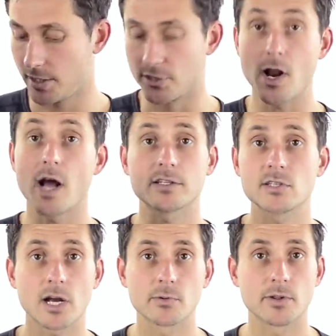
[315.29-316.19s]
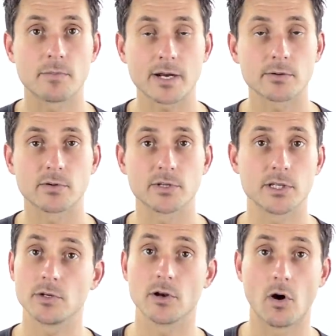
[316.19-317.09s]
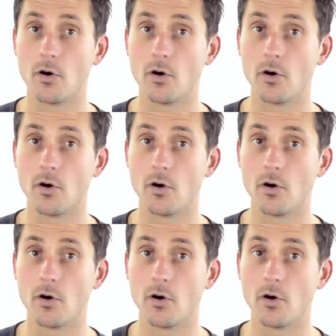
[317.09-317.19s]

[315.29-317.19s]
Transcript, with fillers: You're not stuck with a microphone that you can